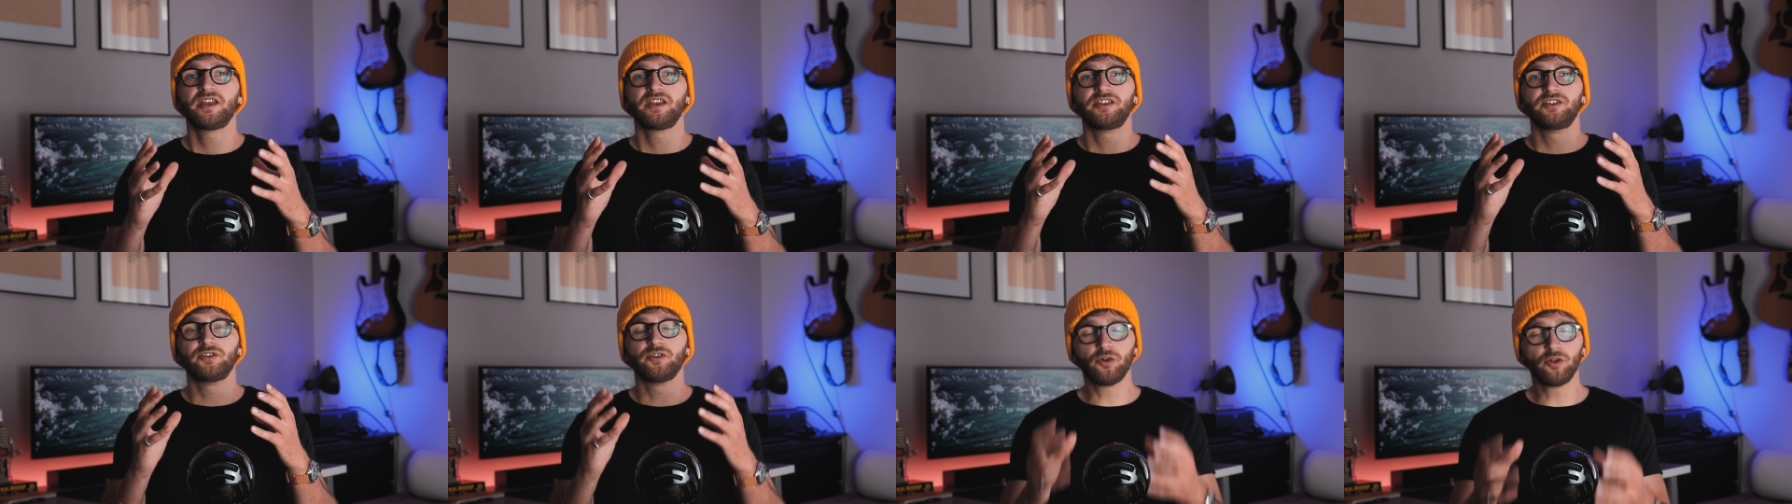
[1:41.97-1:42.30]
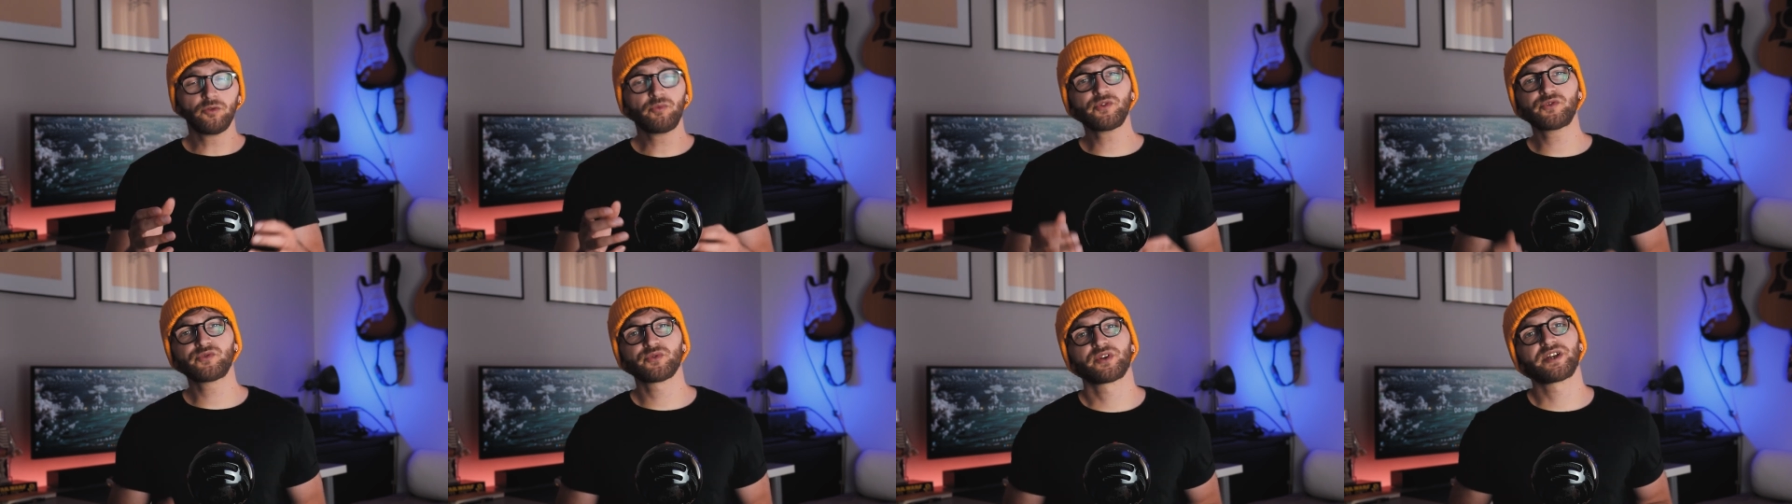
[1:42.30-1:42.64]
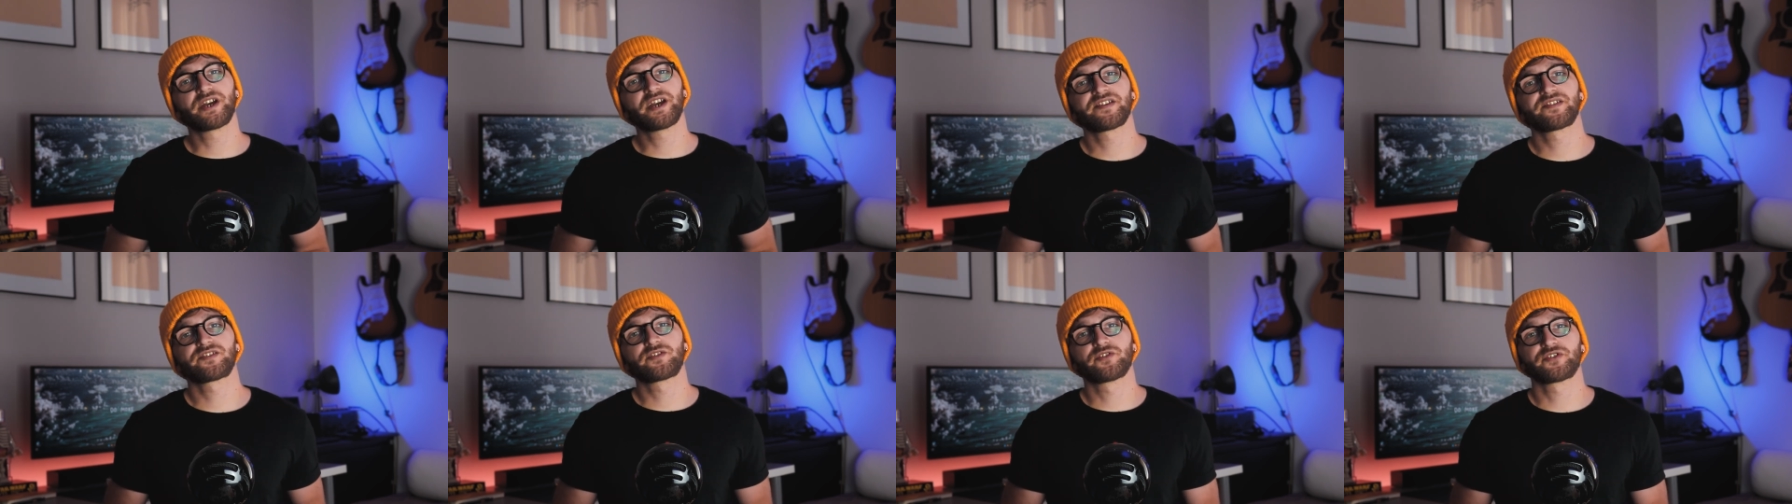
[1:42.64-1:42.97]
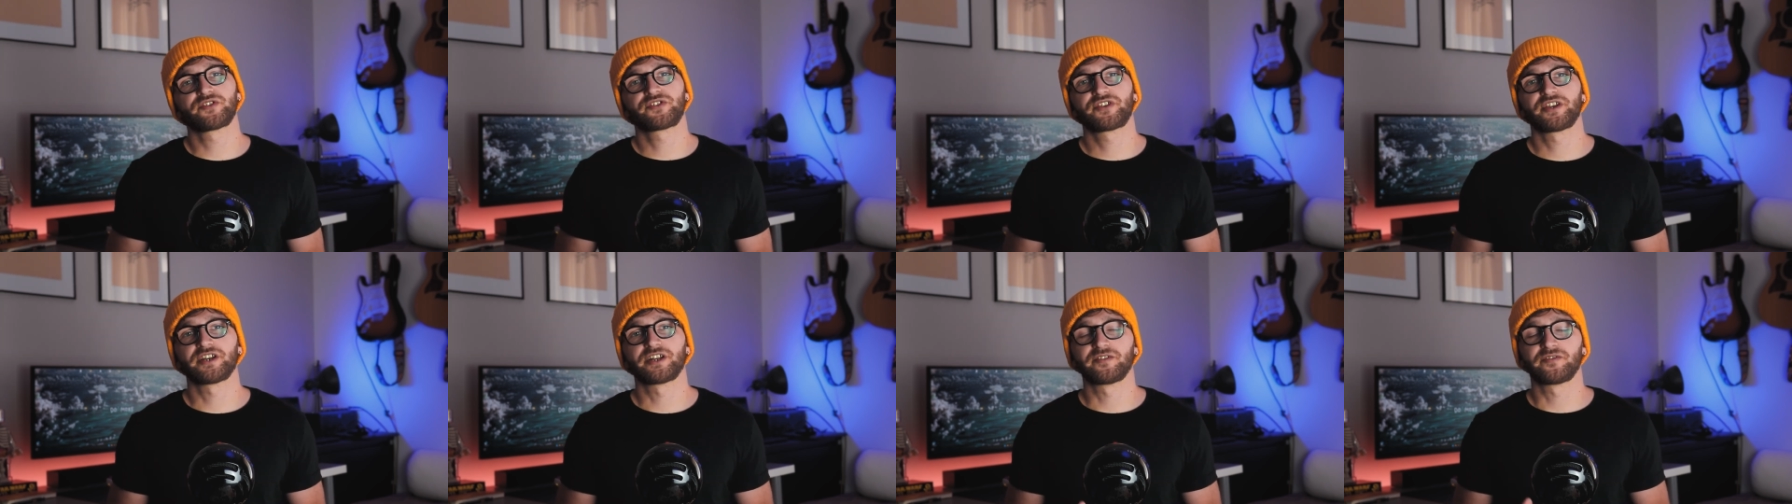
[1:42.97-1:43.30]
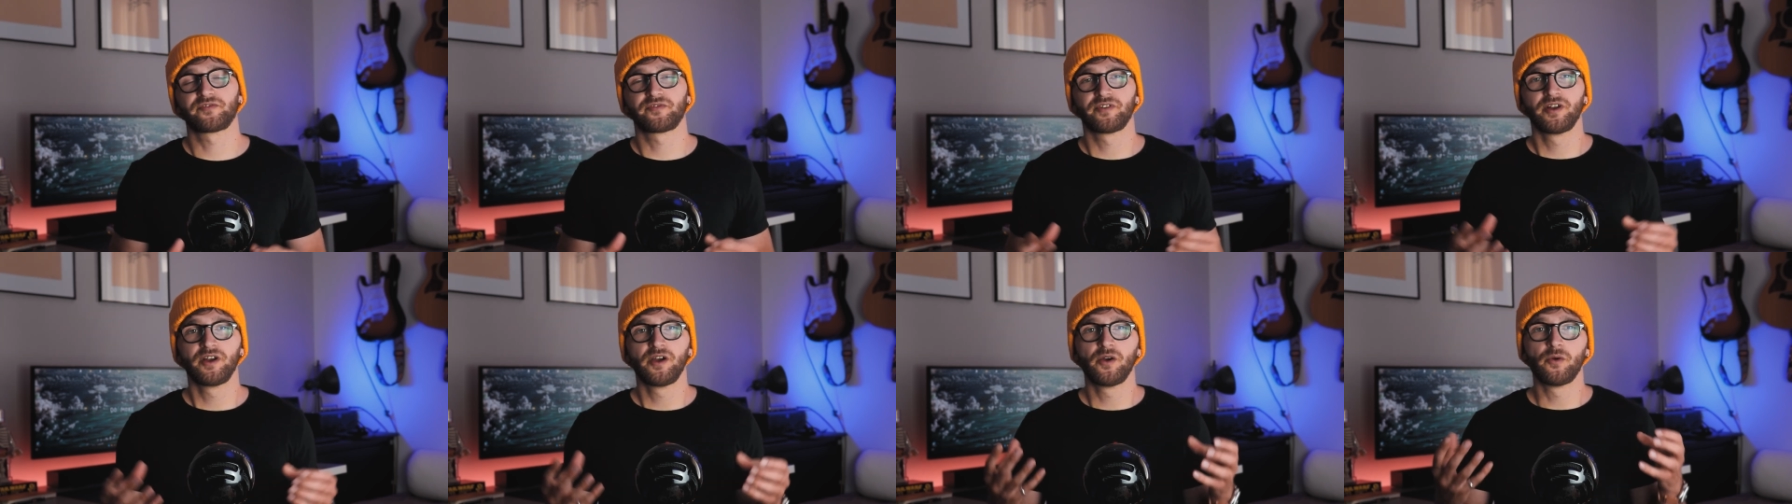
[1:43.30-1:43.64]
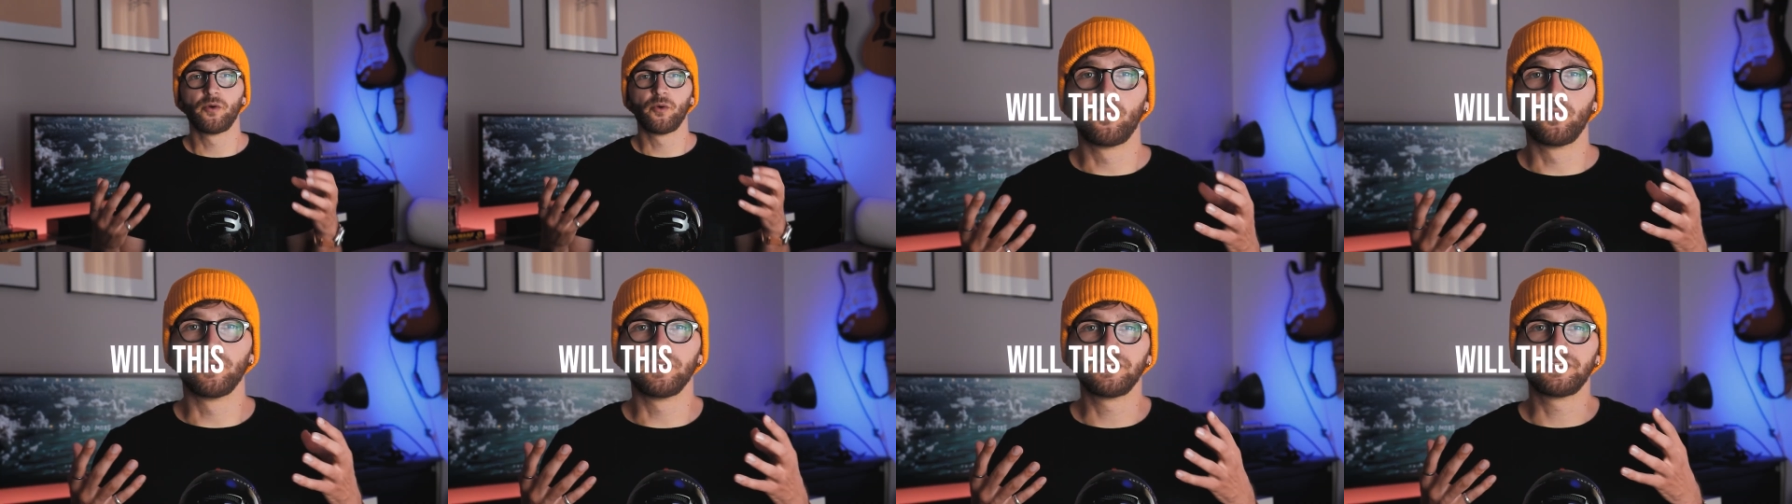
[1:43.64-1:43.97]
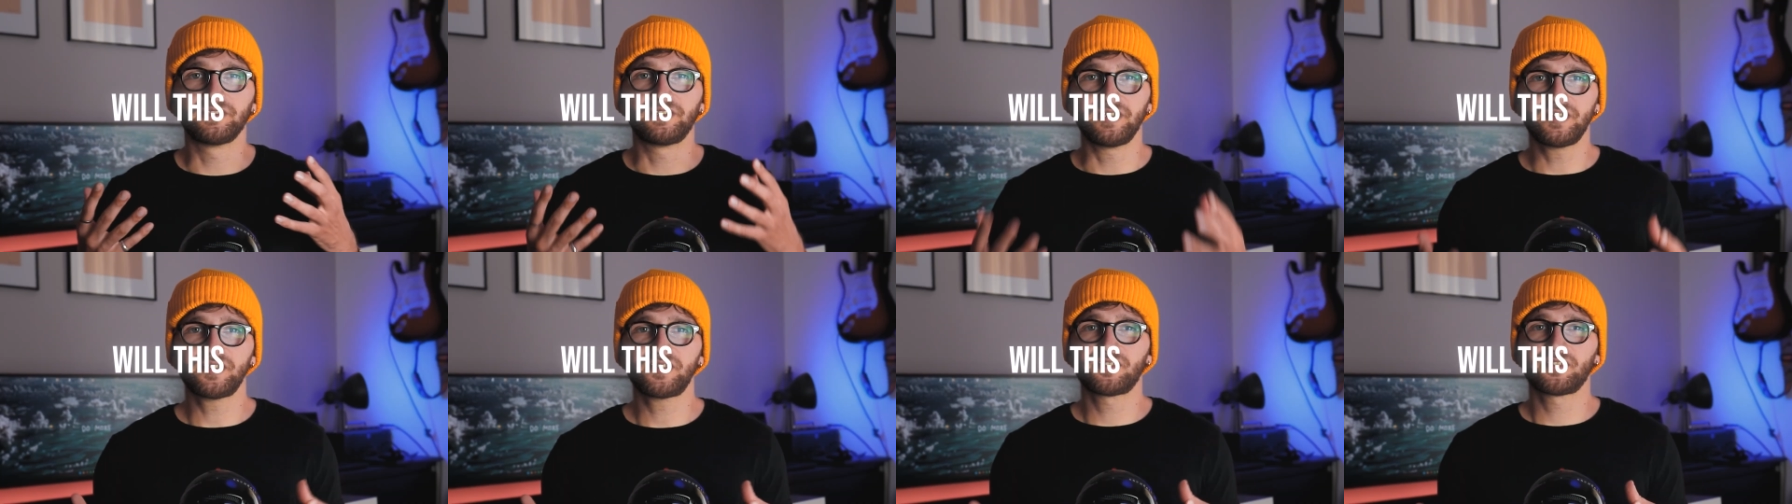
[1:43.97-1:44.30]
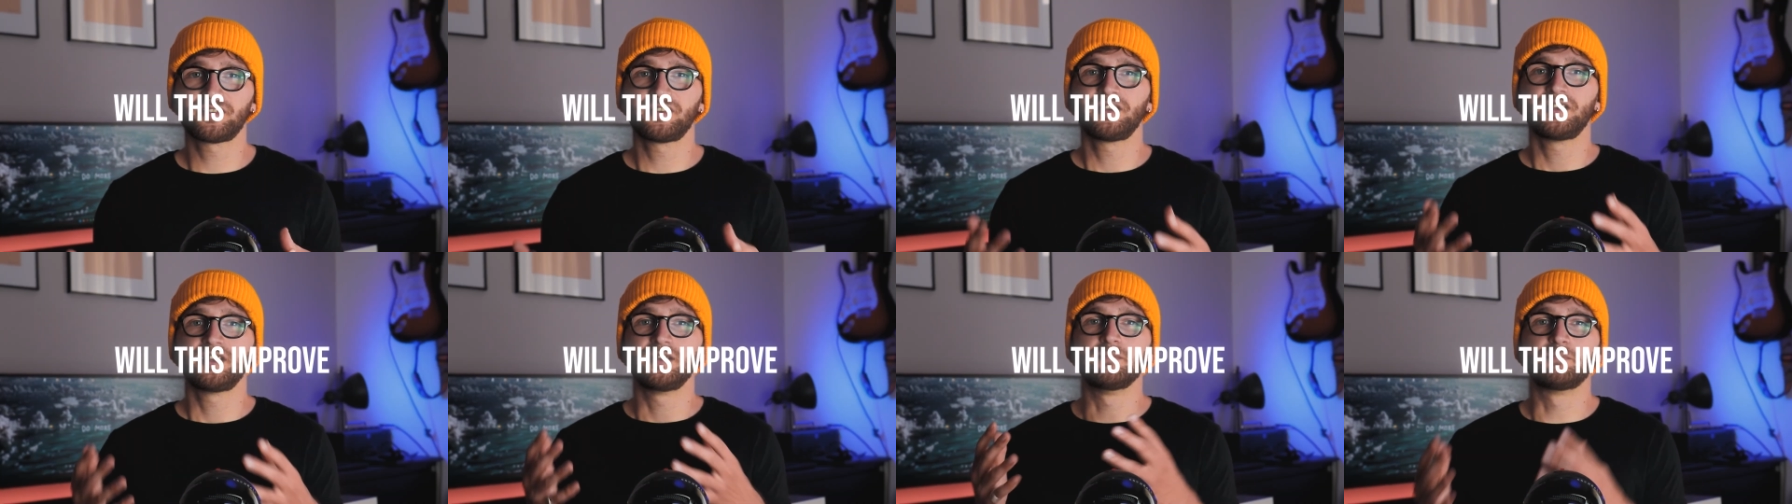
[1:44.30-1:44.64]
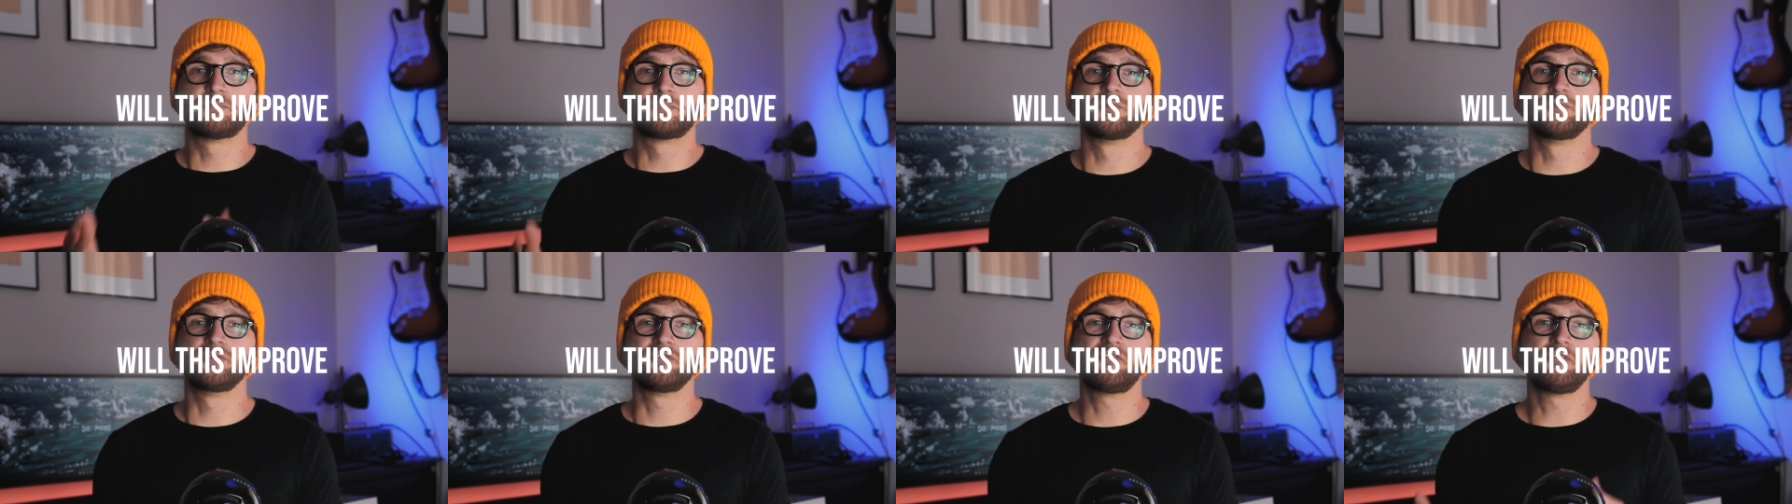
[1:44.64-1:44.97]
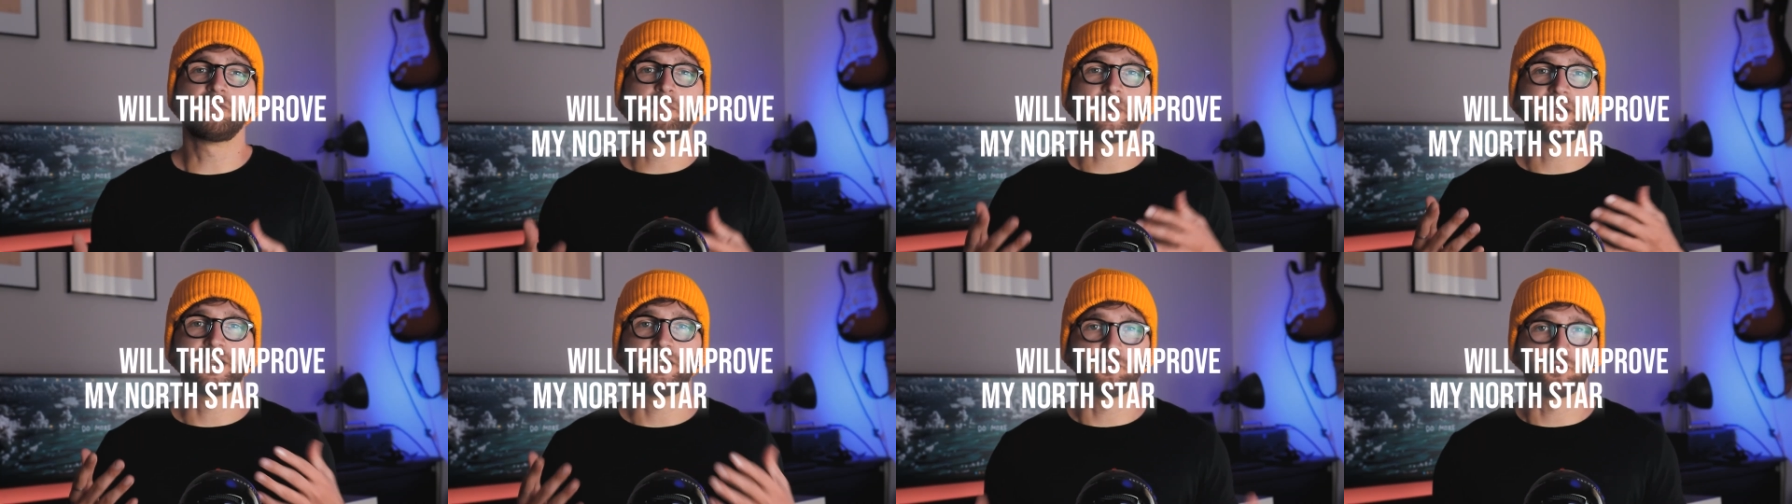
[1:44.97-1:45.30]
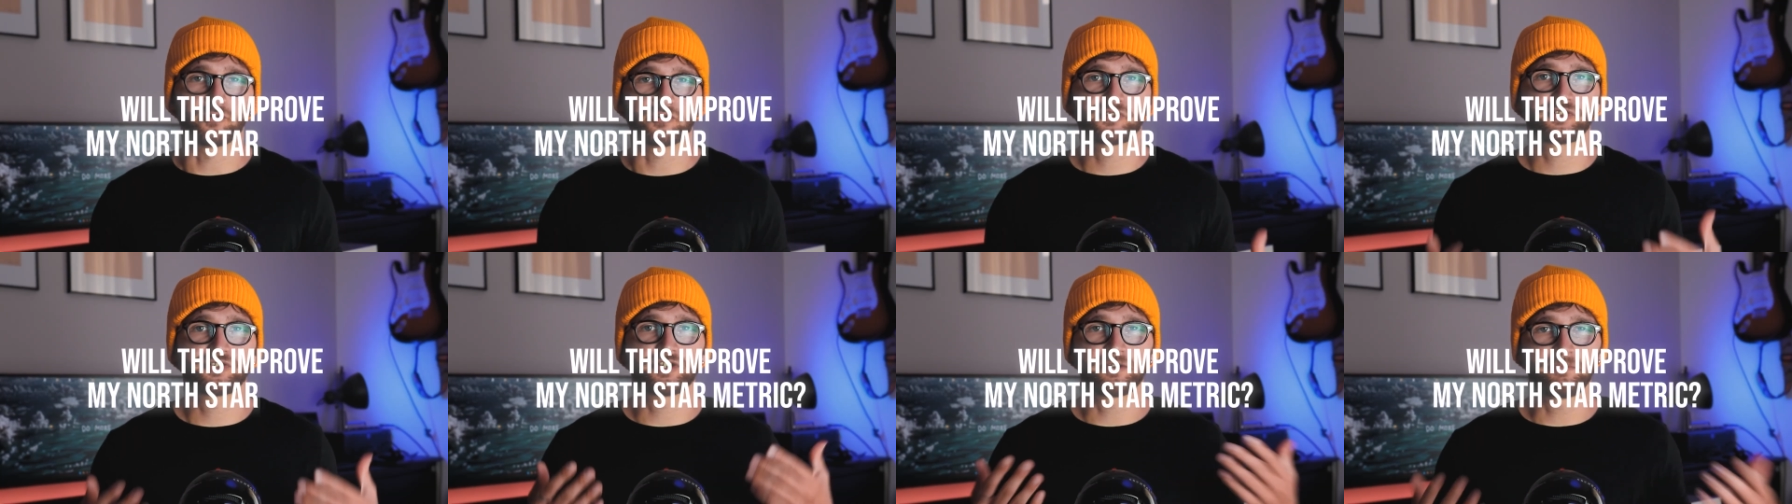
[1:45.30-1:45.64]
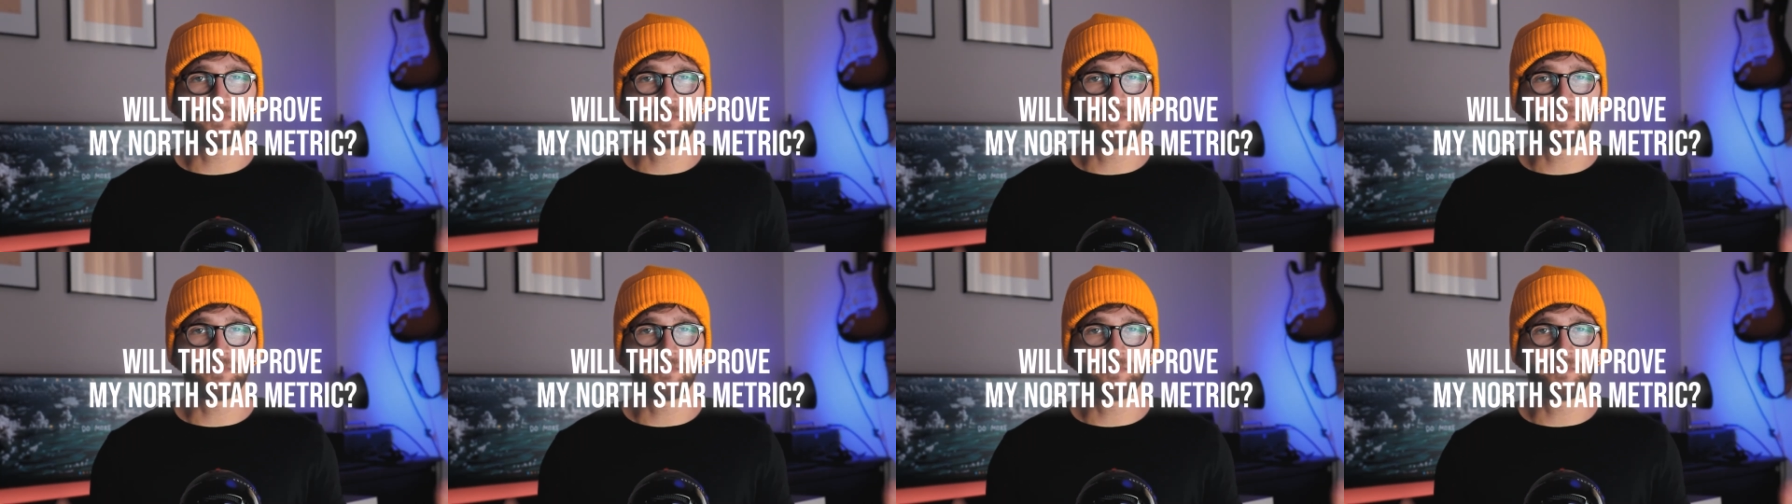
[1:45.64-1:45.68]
you always want to ask yourself, will this improve my North Star